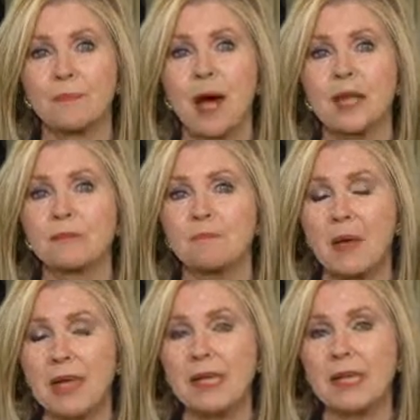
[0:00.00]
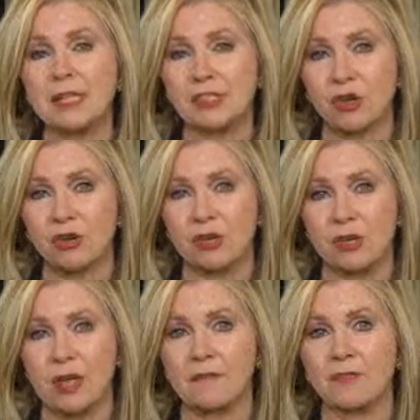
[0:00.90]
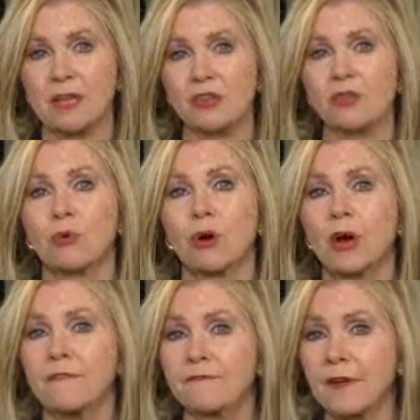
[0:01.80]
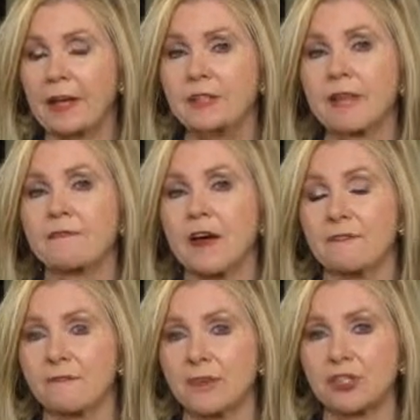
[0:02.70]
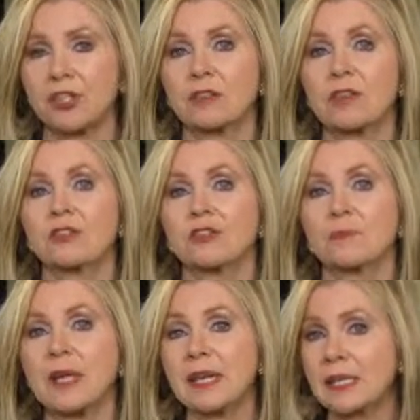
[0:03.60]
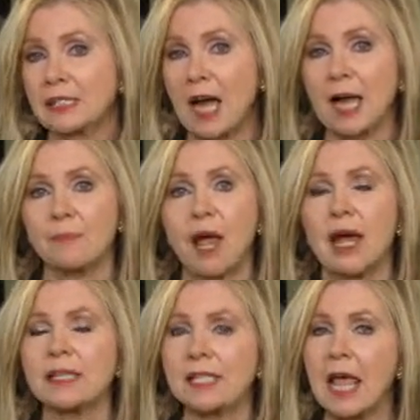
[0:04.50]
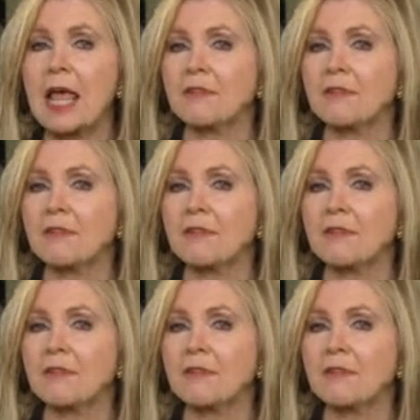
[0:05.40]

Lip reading: but making certain that you are effective, efficient, that you're meeting timelines,